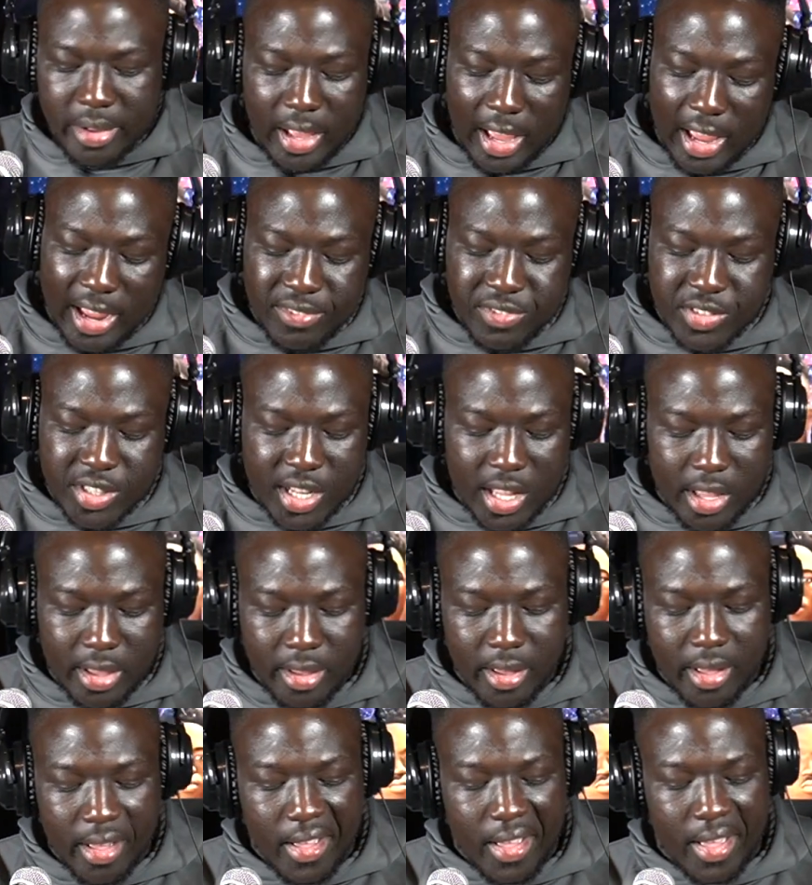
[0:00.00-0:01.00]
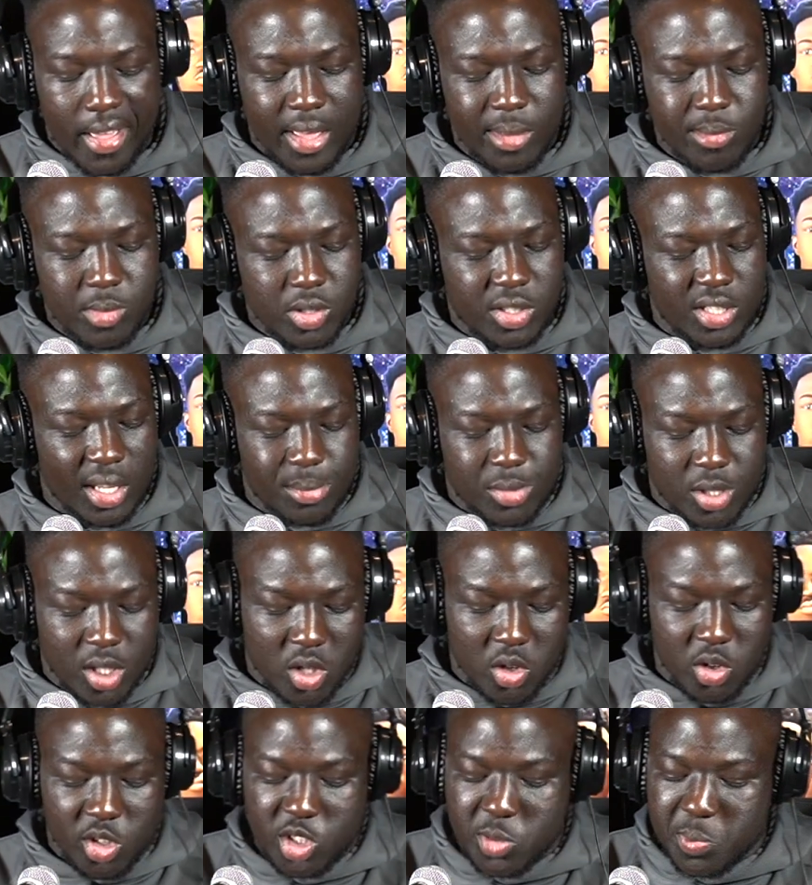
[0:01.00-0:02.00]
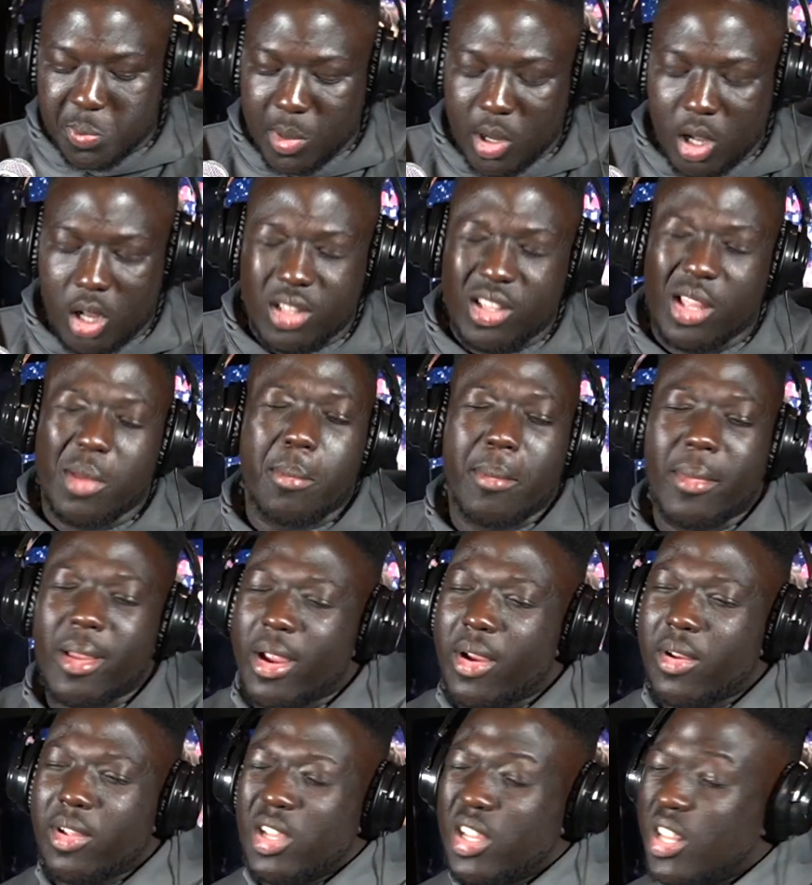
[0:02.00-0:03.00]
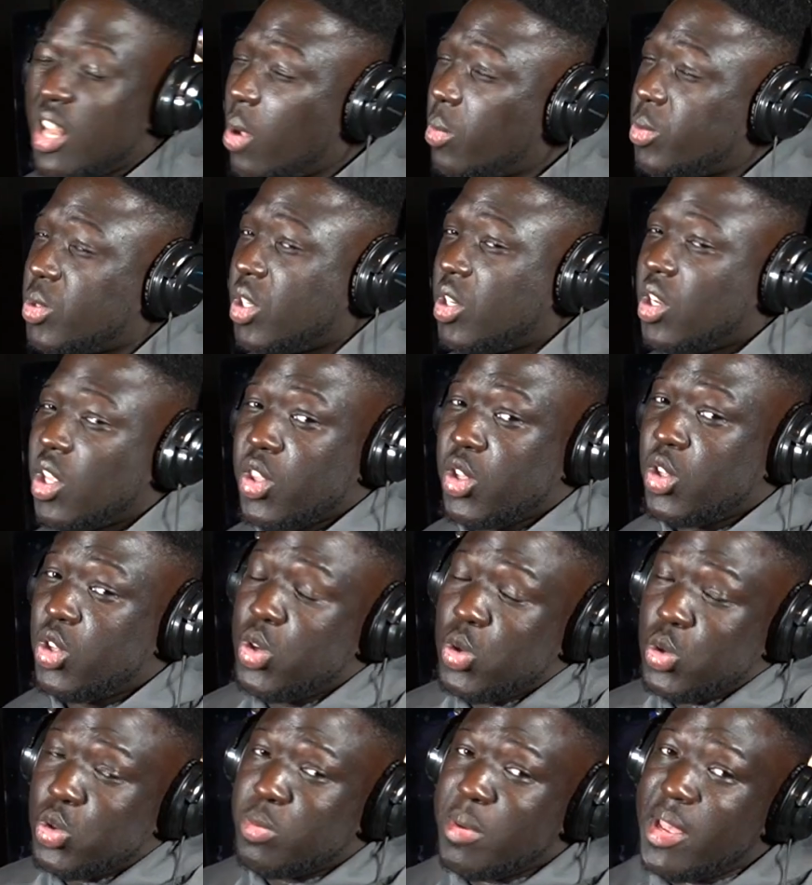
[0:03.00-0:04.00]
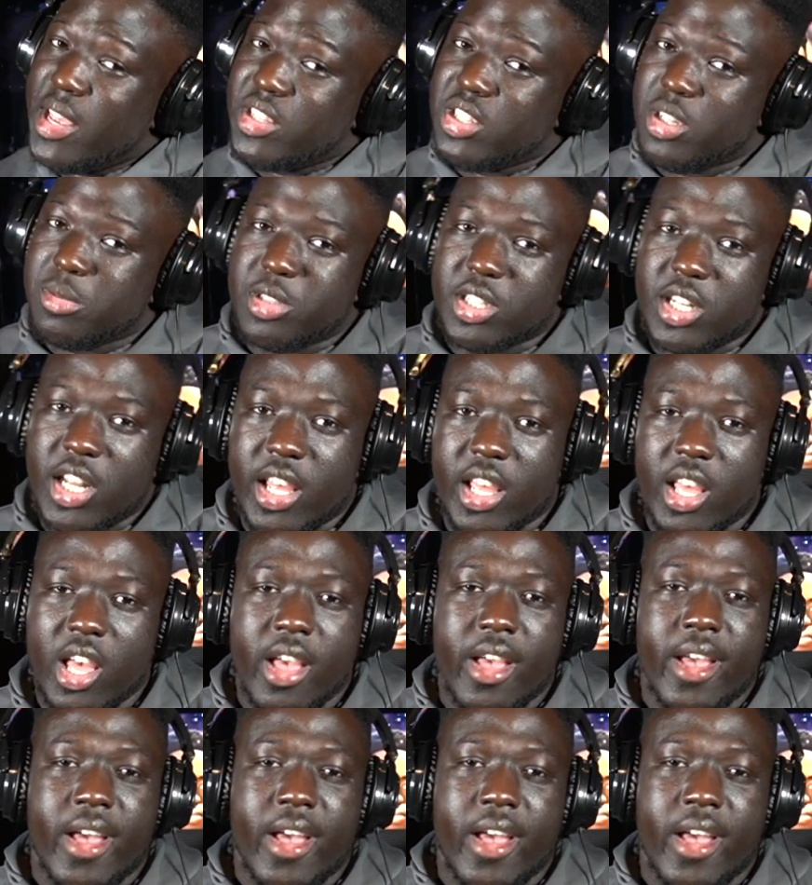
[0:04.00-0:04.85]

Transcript: After that, Imhotep took on Spalding, Maryland. That was another huge matchup today.